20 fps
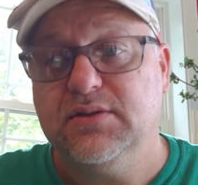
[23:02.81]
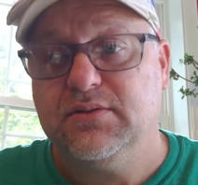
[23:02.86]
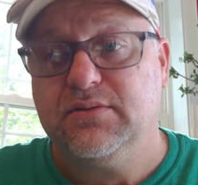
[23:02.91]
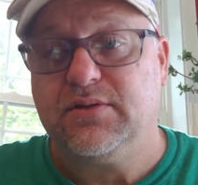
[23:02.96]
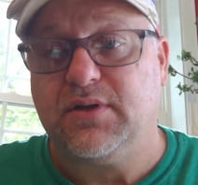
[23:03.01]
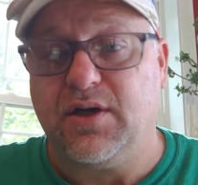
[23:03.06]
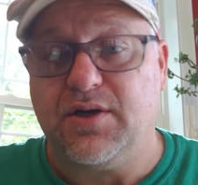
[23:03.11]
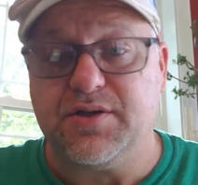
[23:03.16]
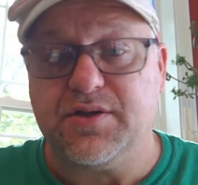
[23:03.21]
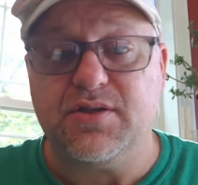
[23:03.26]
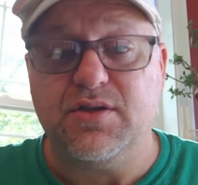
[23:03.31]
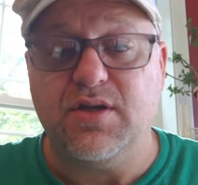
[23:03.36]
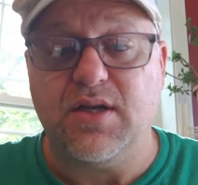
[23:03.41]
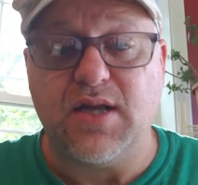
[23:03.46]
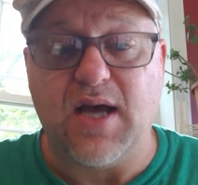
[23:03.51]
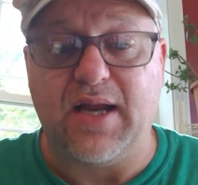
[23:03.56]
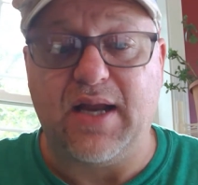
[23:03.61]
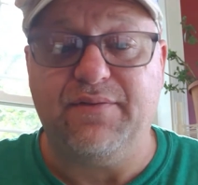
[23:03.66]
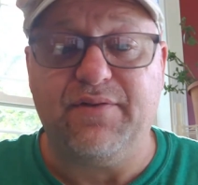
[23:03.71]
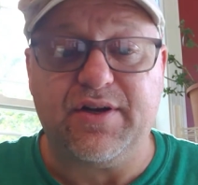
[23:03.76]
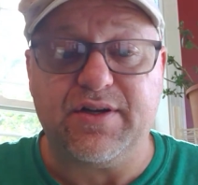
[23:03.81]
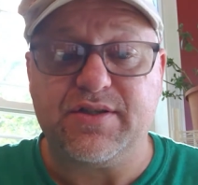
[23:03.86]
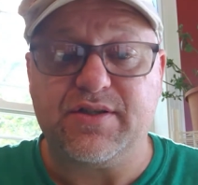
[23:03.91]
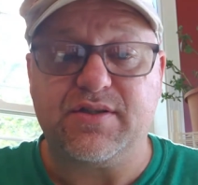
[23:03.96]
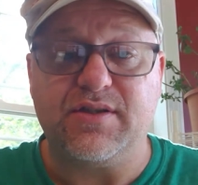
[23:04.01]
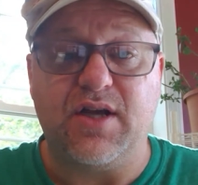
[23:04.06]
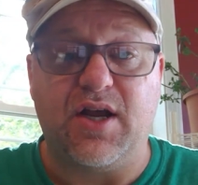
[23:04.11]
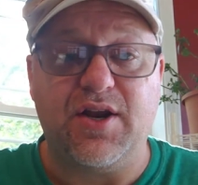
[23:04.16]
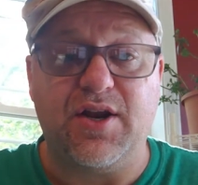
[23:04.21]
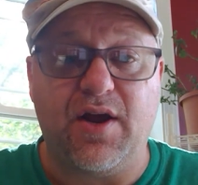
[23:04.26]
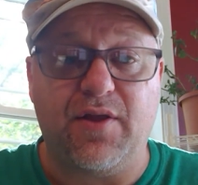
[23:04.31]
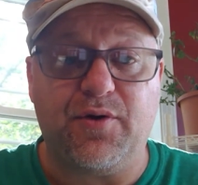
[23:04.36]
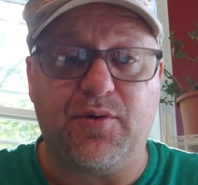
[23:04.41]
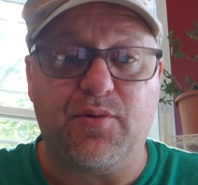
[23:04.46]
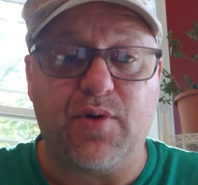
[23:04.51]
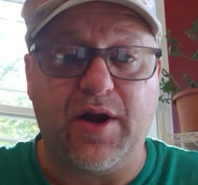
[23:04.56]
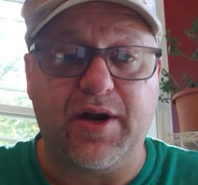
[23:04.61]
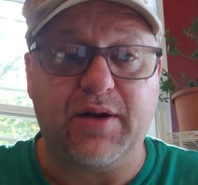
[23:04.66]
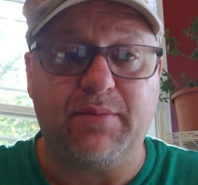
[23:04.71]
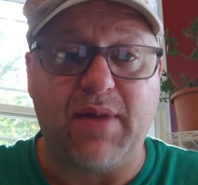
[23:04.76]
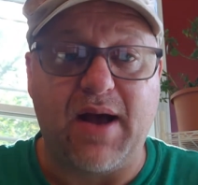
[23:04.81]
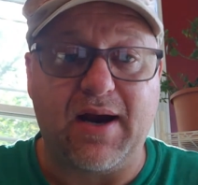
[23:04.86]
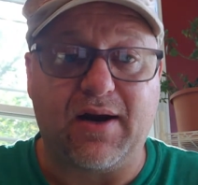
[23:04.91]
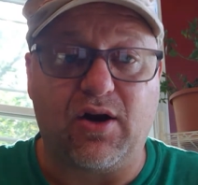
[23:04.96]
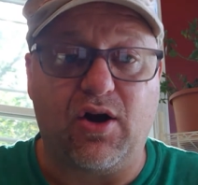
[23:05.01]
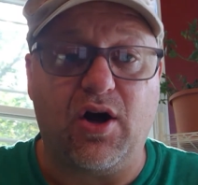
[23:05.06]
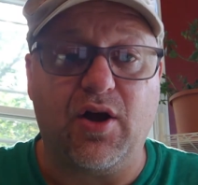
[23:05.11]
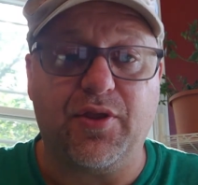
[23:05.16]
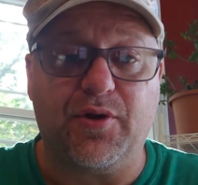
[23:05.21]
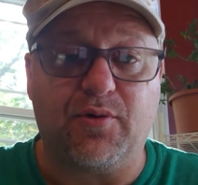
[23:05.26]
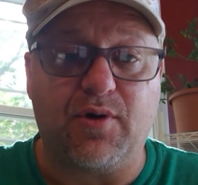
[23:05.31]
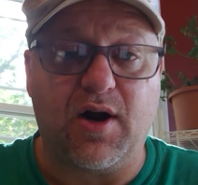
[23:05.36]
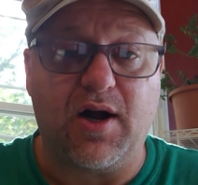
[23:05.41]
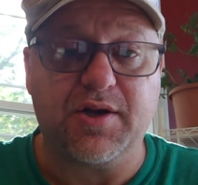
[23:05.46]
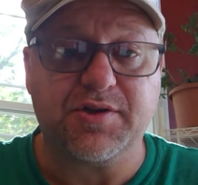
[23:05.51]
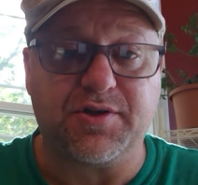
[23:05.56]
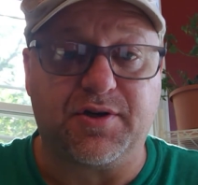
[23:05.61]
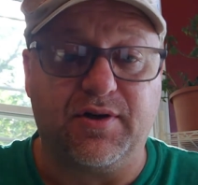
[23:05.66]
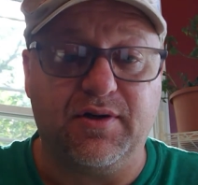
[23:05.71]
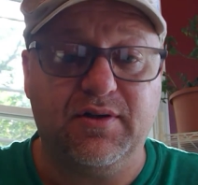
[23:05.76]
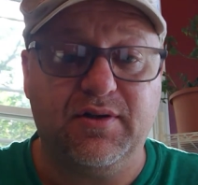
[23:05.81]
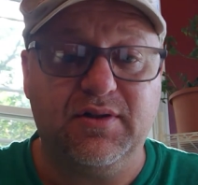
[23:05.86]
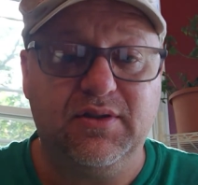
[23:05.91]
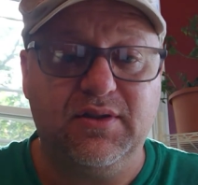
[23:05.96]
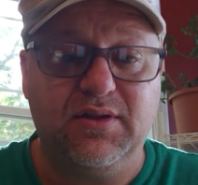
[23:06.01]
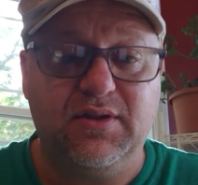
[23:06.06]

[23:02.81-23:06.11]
There is not even another running back on the roster.